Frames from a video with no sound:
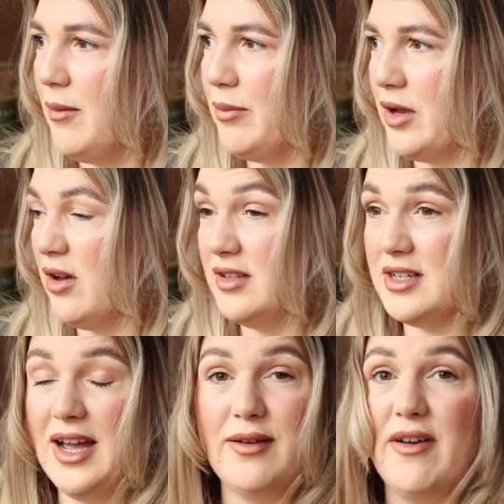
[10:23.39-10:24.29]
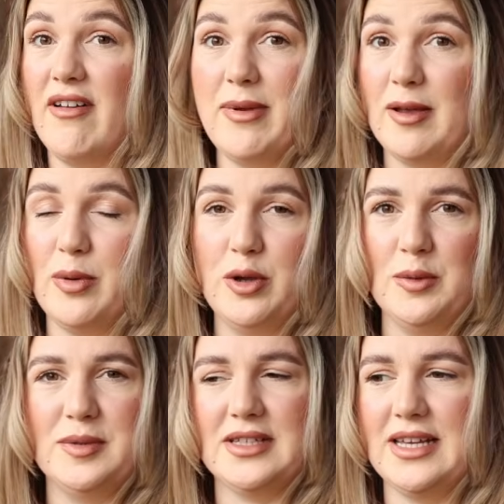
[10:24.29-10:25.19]
because I have very big
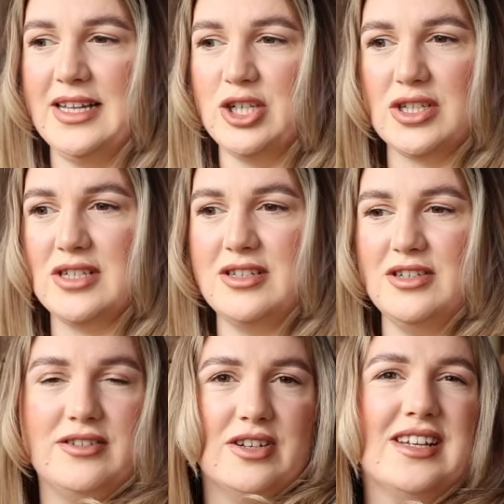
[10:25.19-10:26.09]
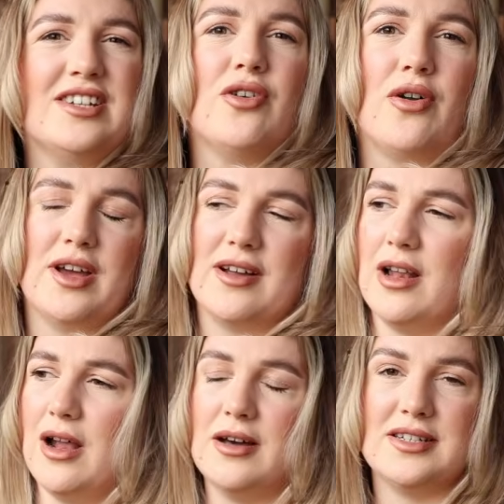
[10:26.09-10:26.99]
boobs and it's not a
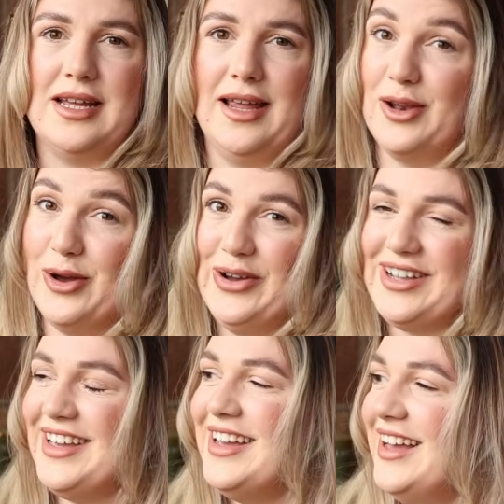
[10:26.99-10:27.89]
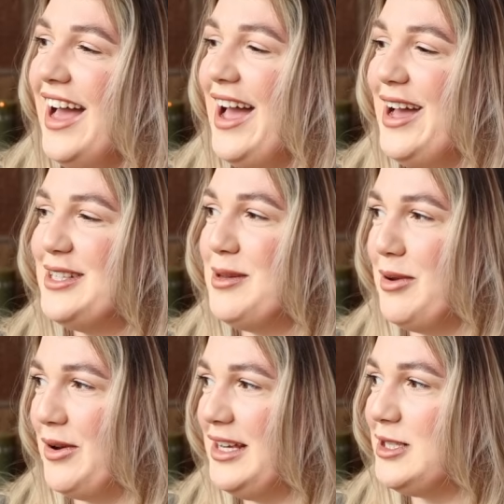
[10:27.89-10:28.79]
classy look, to be
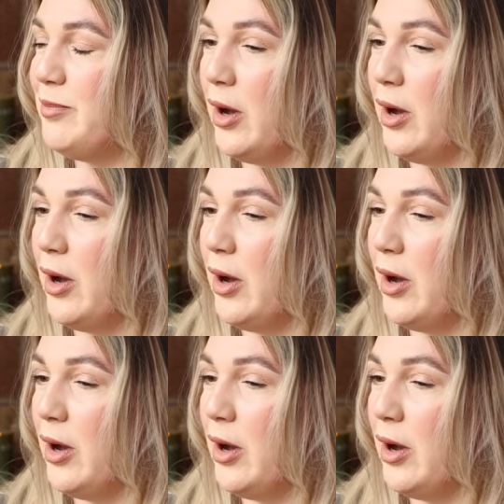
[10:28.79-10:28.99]
honest.